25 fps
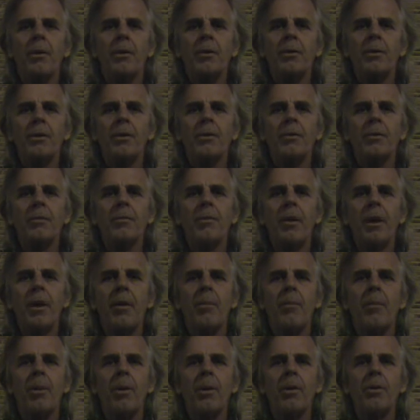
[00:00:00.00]
but just the
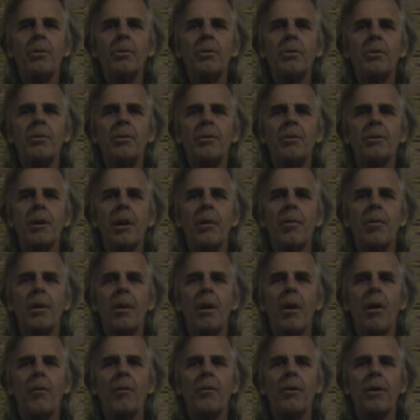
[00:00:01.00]
amount of pollution that's
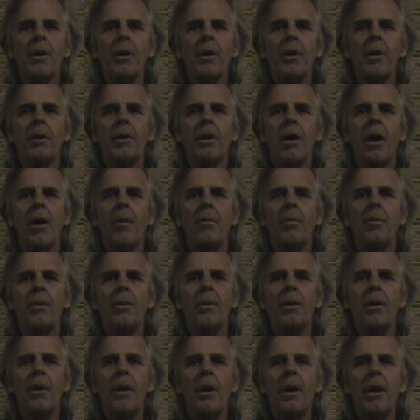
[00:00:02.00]
coming off the
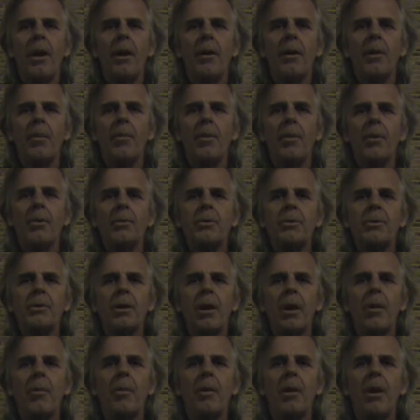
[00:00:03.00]
helicopter and the
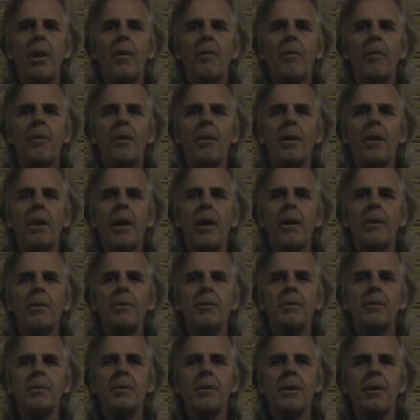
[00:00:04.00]
pollution coming off of the
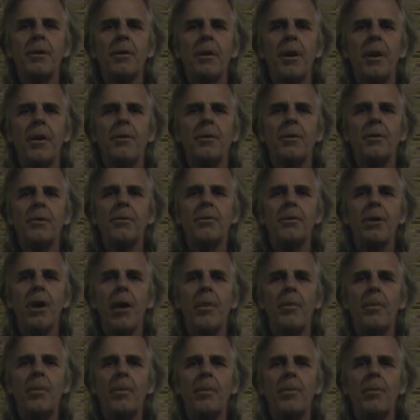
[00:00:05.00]
agents that are out there
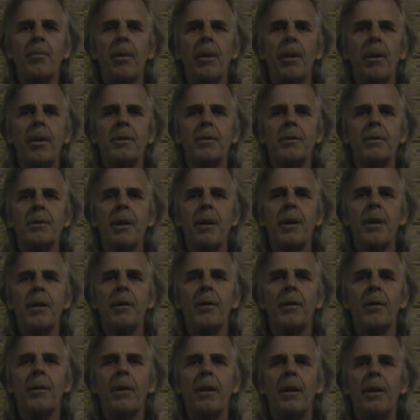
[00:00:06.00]
chopping the plants
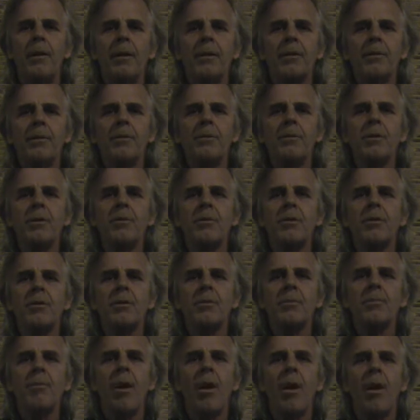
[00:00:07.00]
down. This is just a
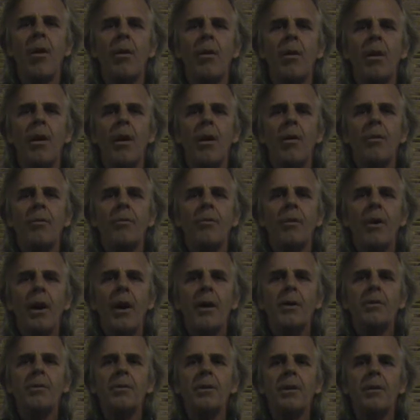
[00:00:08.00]
small
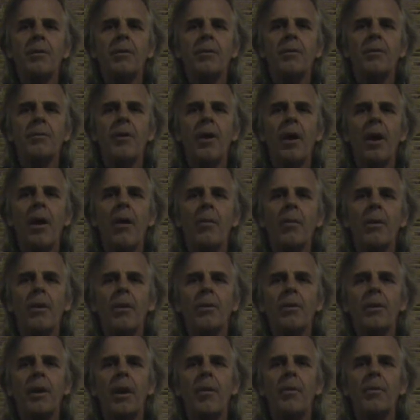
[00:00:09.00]
fraction of
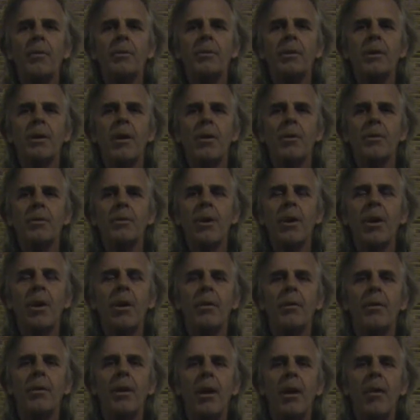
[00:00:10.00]
environmental damage that goes
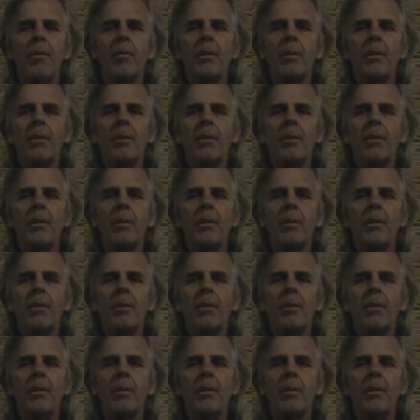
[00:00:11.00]
on.